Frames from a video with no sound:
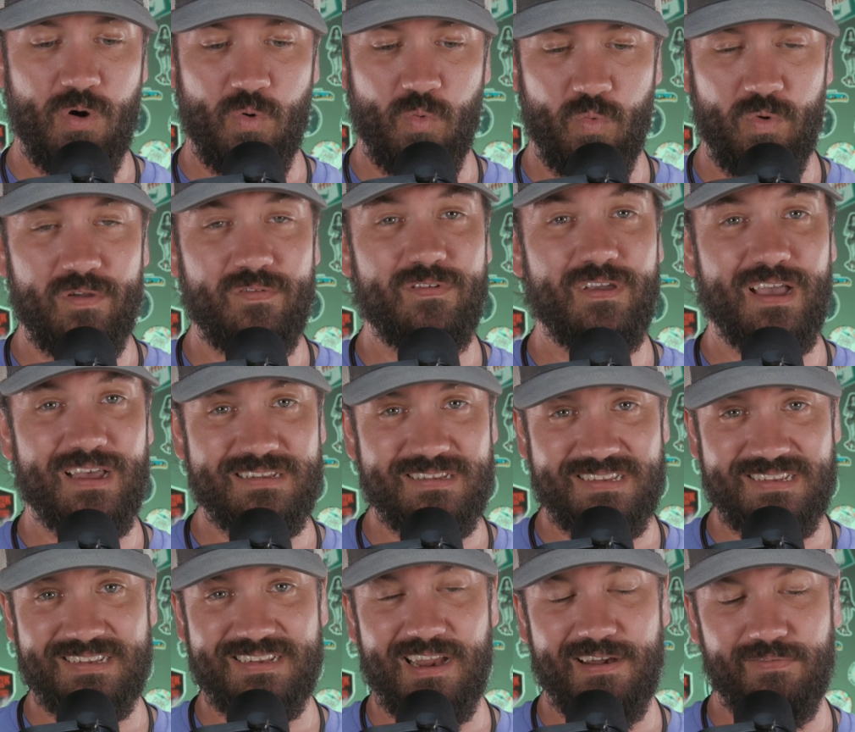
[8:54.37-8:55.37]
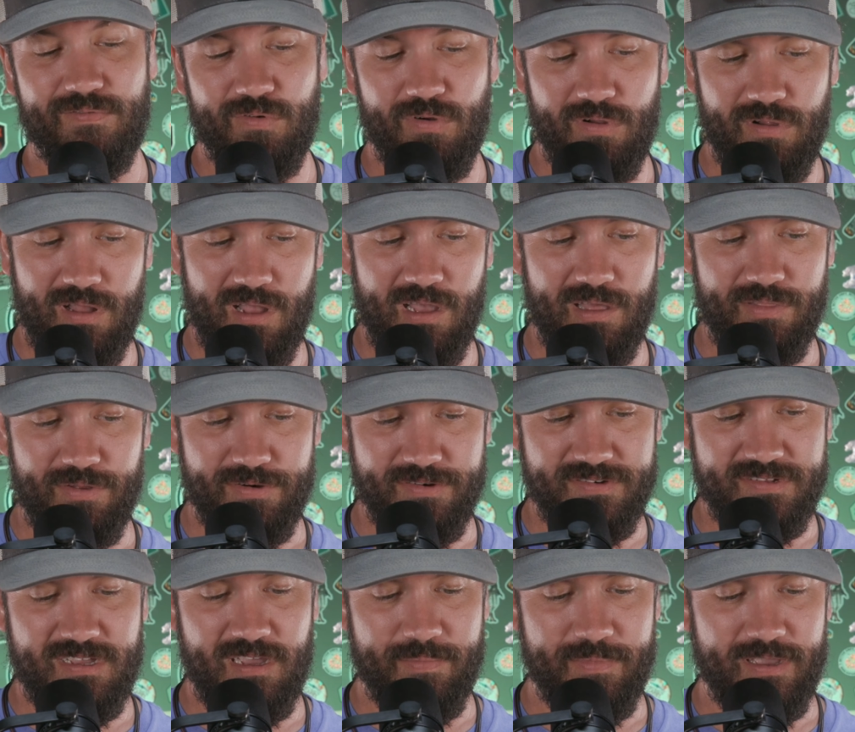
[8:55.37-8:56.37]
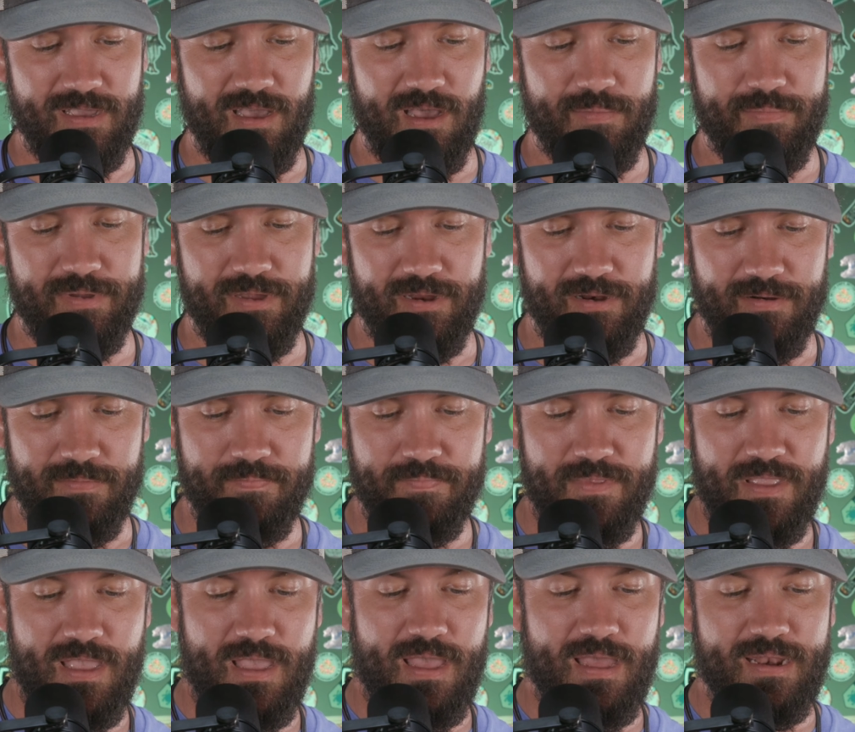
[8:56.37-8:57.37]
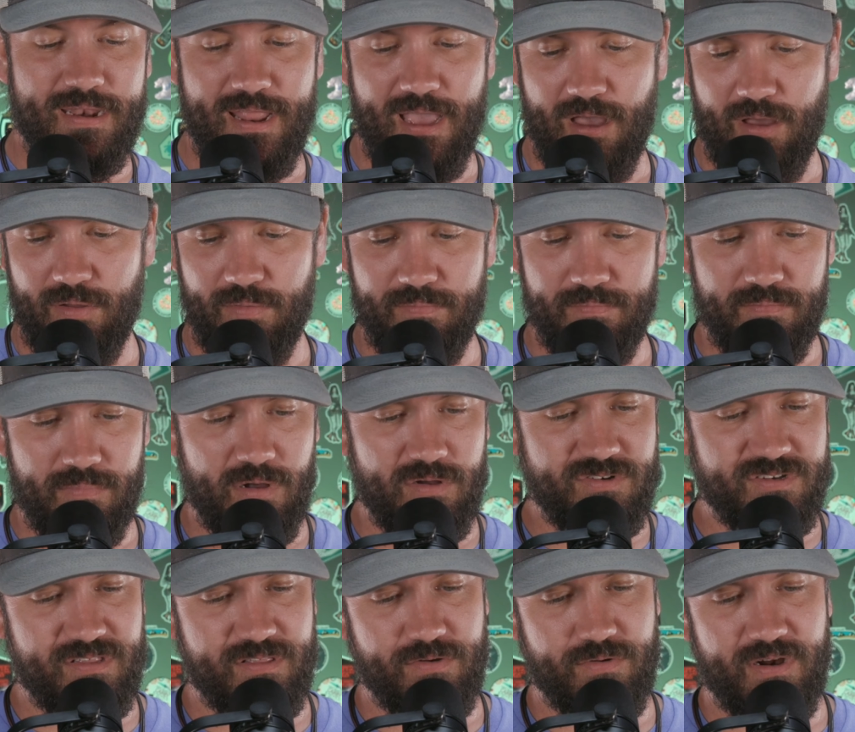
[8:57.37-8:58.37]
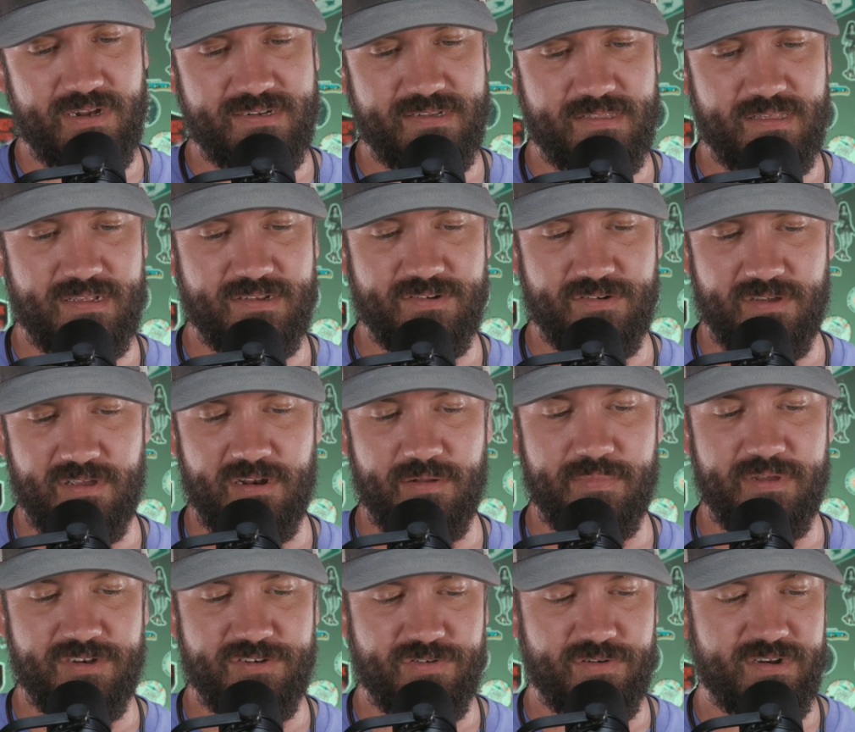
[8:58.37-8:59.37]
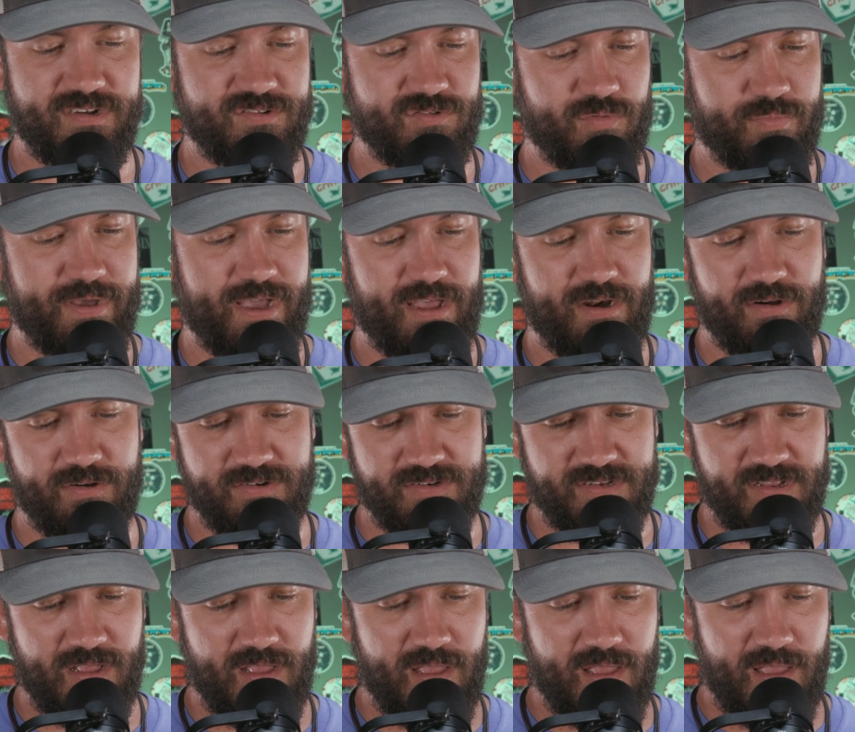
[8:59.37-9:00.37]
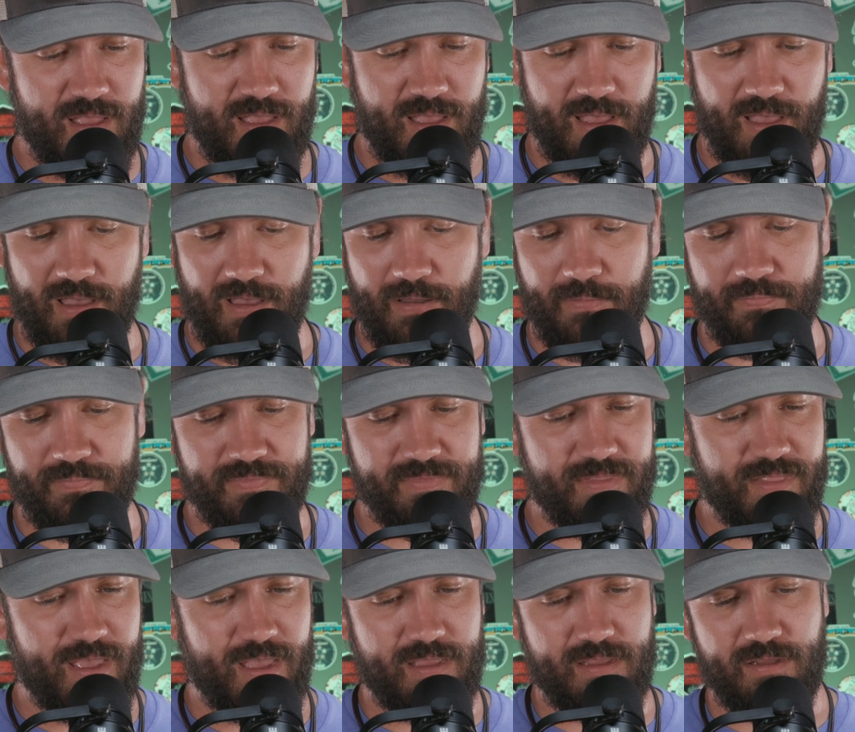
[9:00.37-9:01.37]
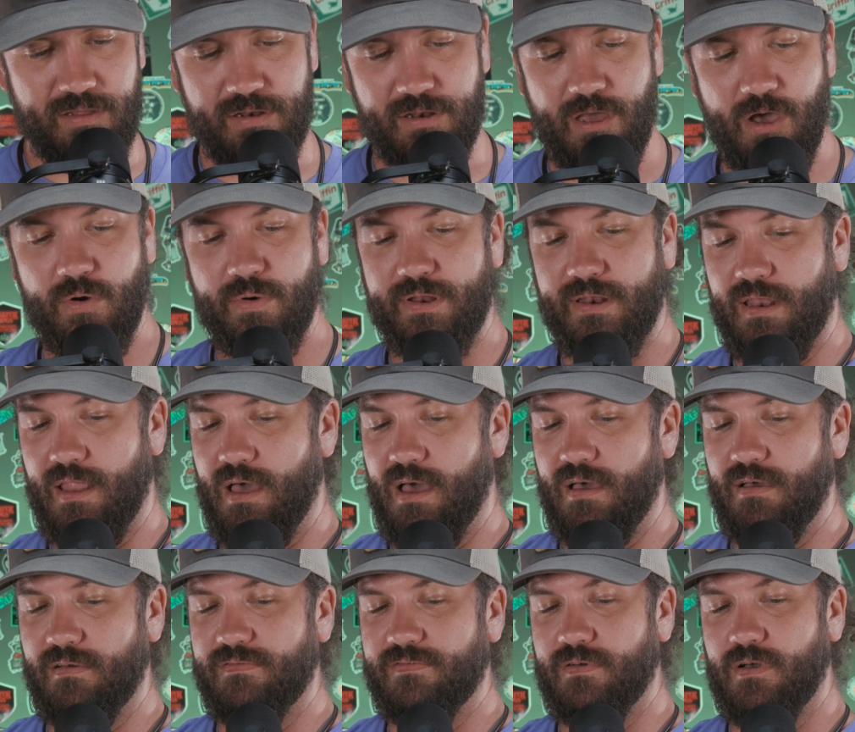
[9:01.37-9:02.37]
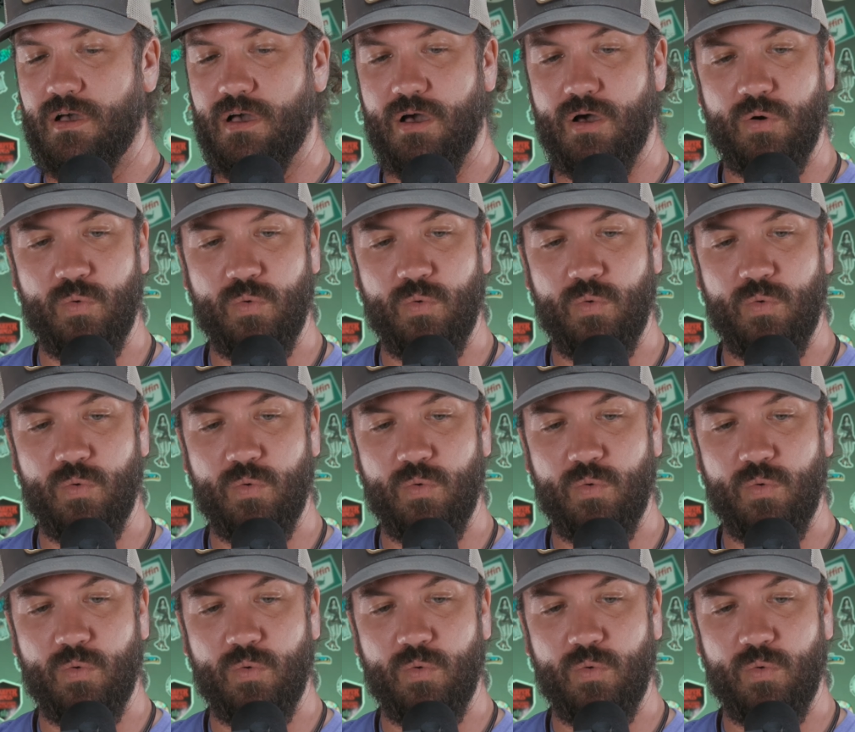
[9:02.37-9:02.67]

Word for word: We've got several others coming up here. Now, most of the rest of these are going to be traditional patterns um, that you know and love. Uh,